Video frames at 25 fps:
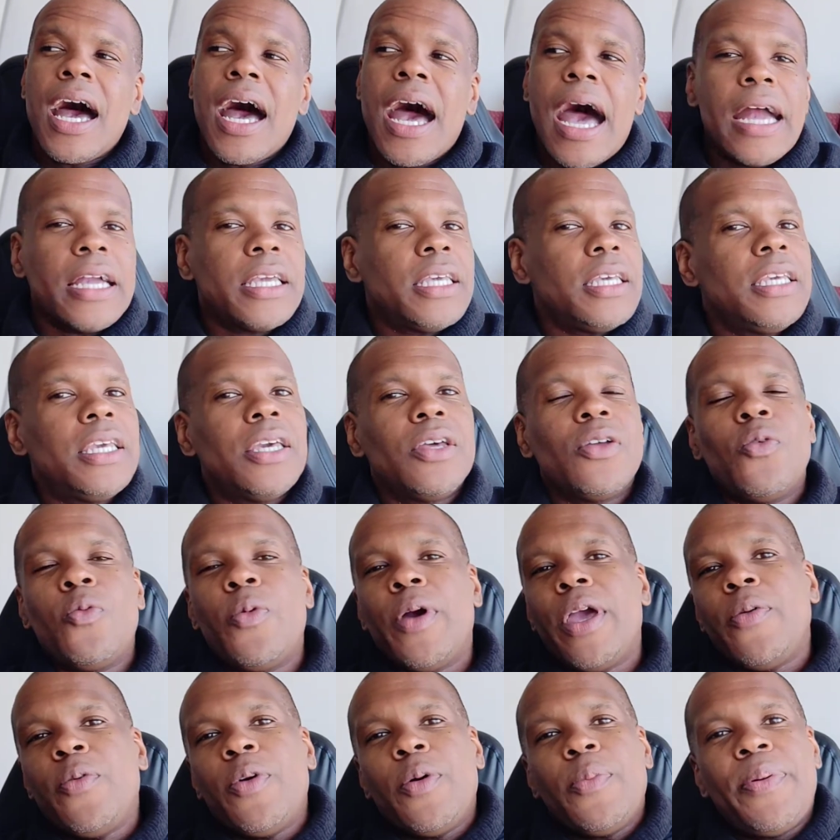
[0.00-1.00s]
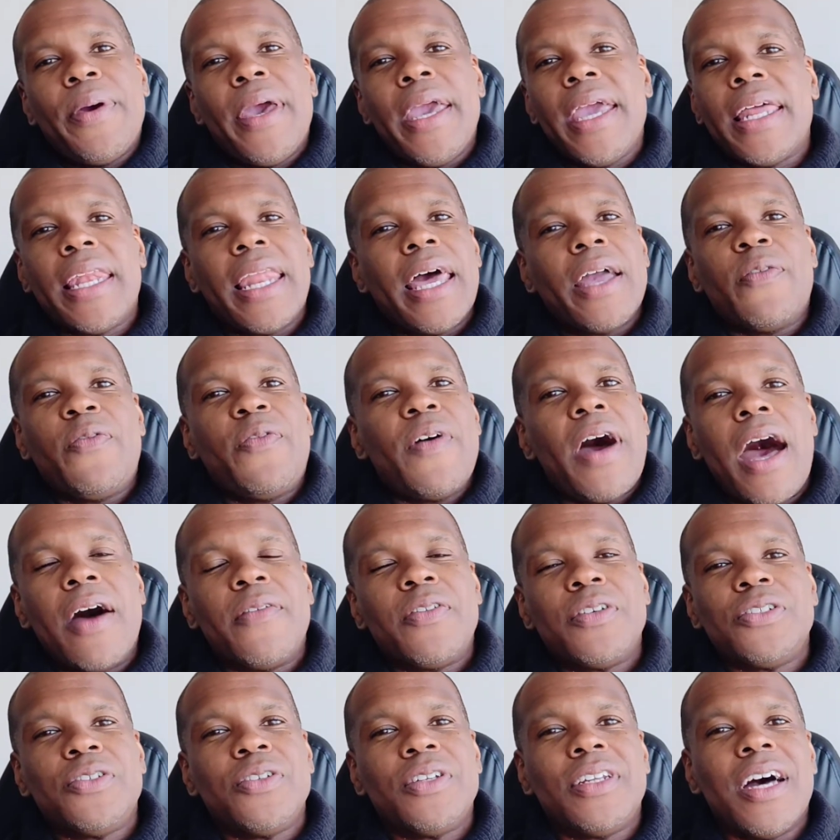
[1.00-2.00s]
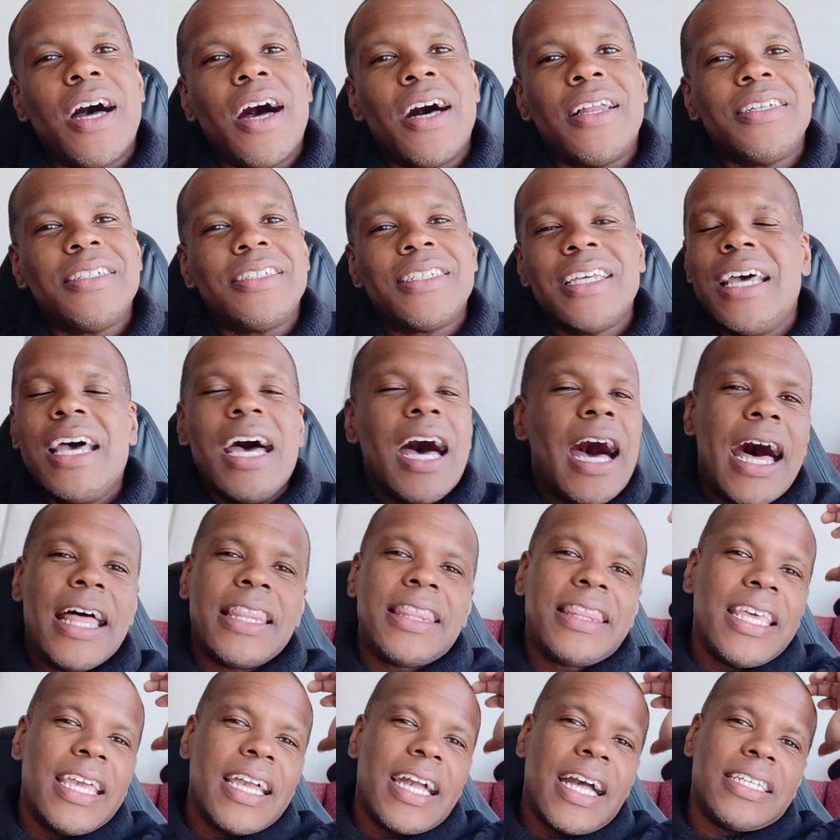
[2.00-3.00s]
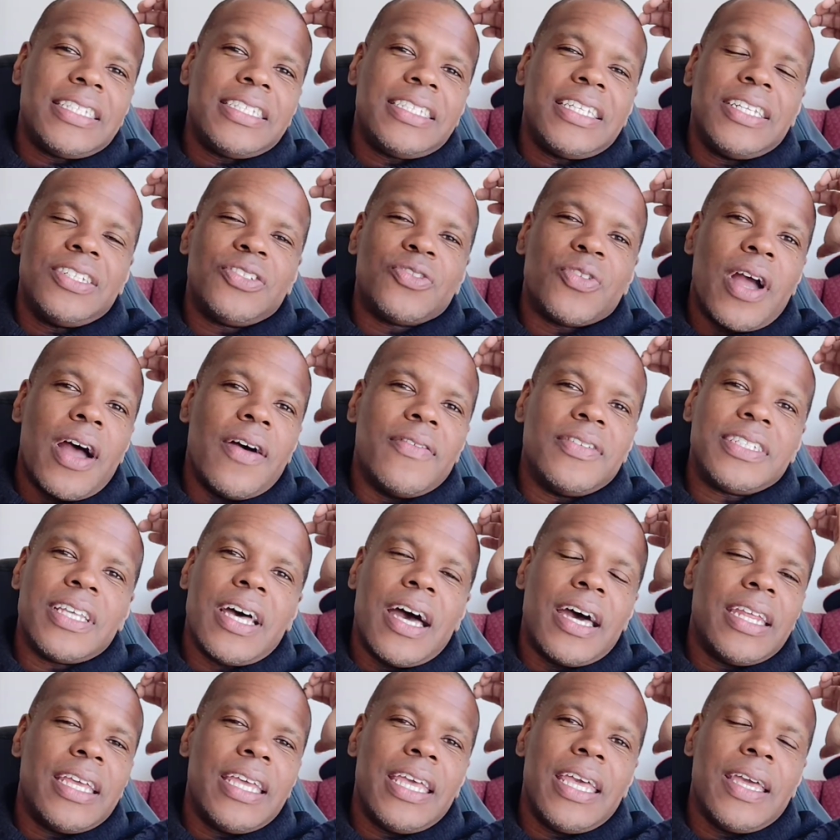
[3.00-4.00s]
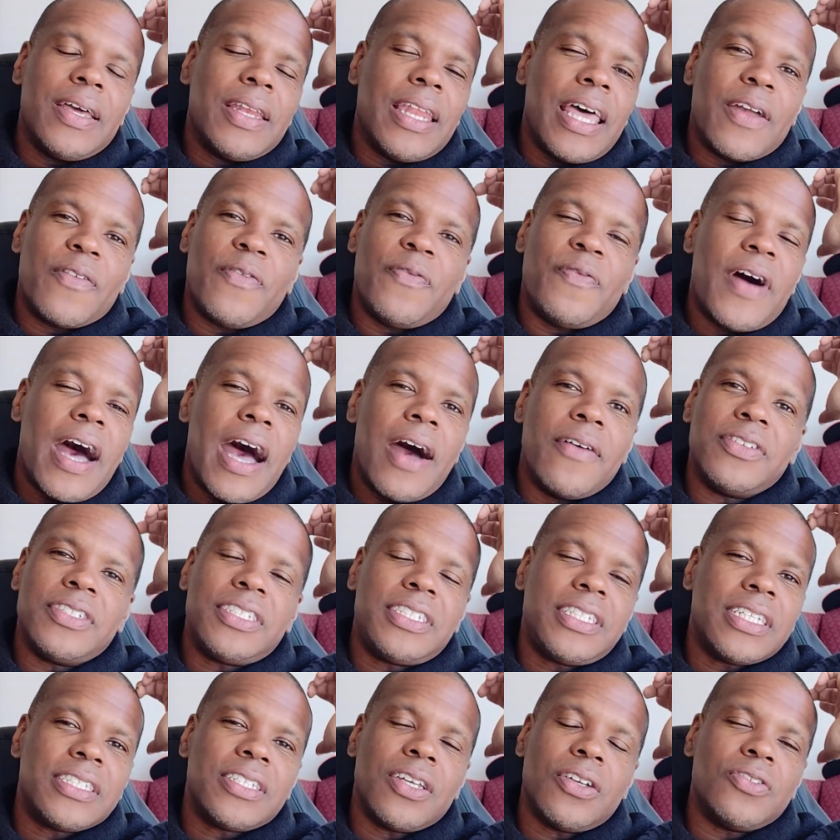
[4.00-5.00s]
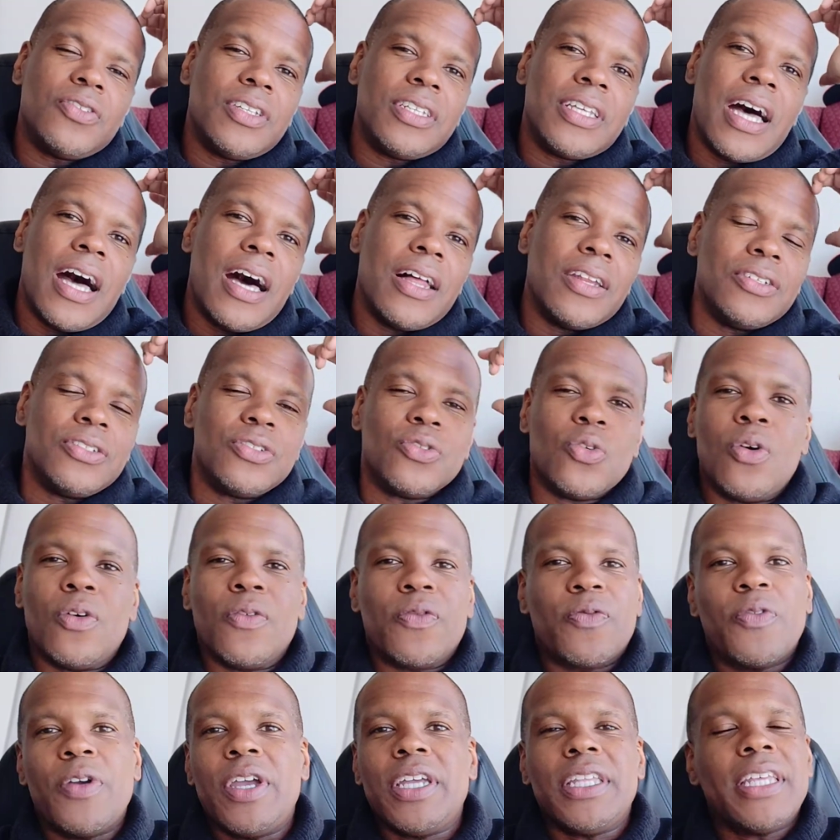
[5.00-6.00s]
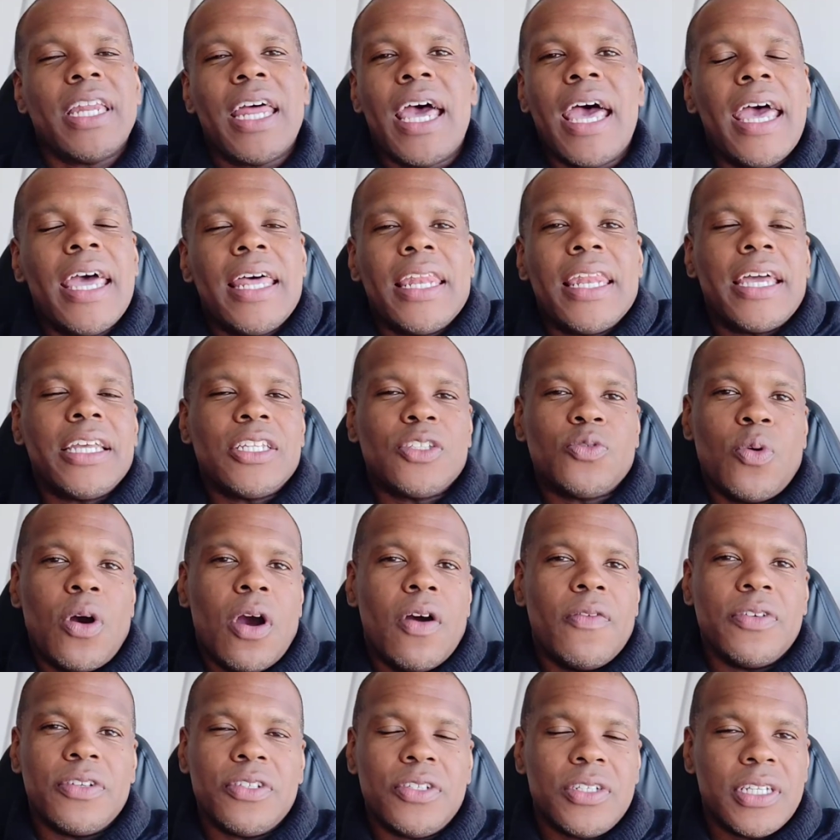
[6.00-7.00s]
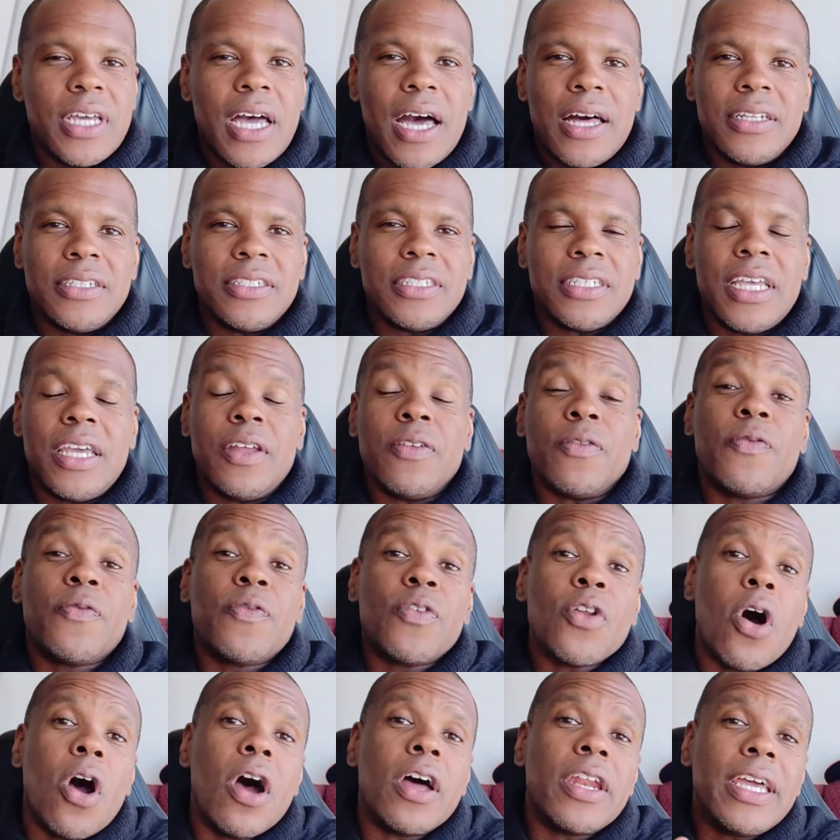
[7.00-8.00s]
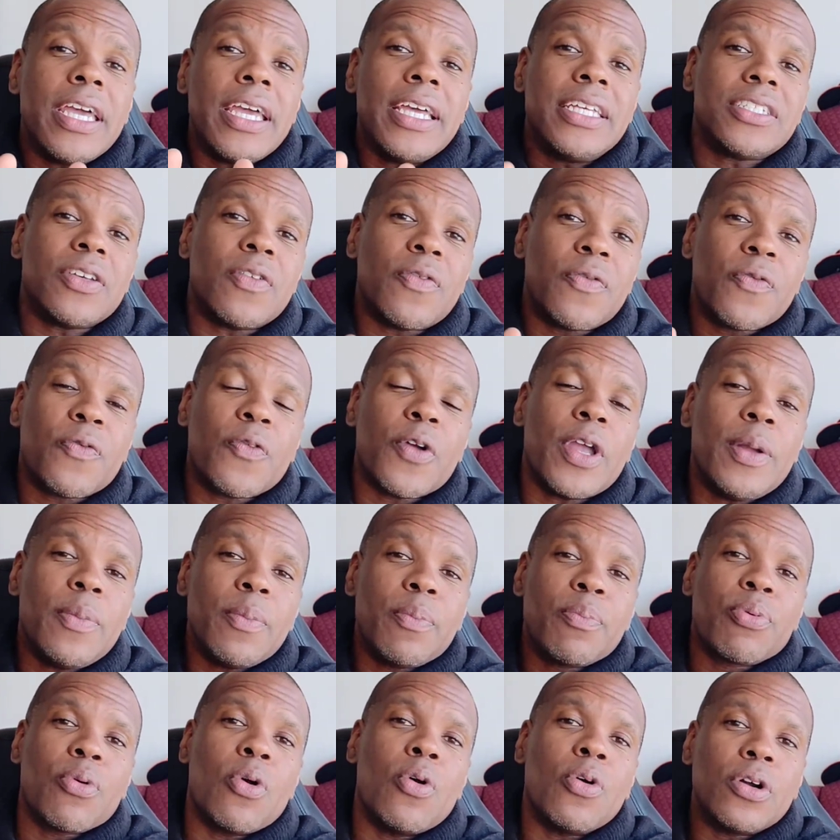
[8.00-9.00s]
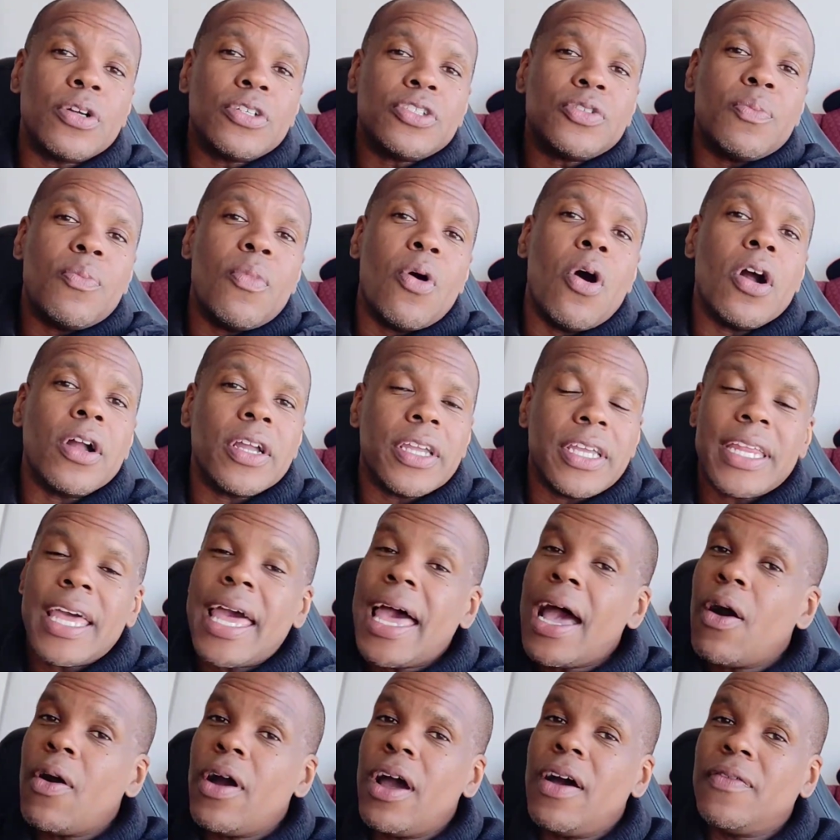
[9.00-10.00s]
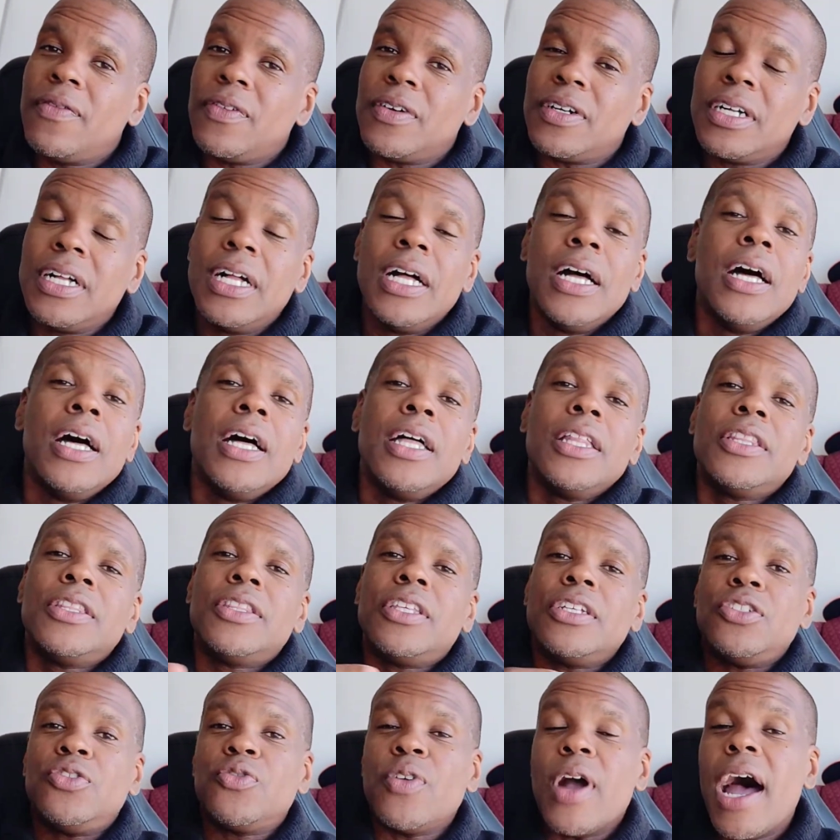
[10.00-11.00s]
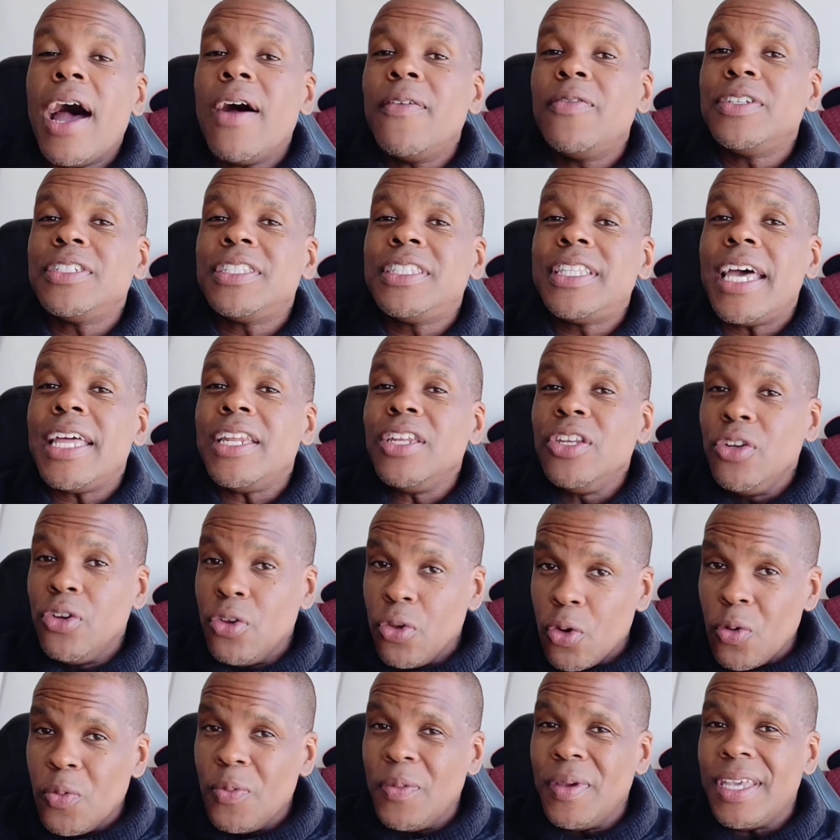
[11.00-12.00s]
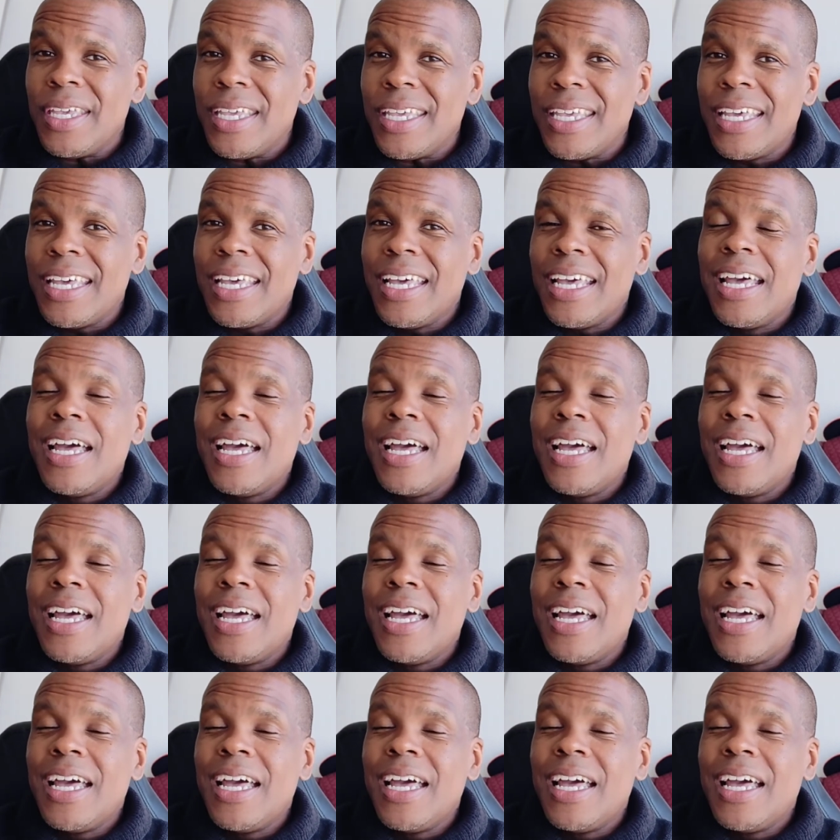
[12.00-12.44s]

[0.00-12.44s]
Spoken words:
I could get away with paying like $500. I think I sent drivers out of here like $500 or $600 on freight that I had like $1,200 in. Florida is a freight broker's market. However, the drivers that knew me,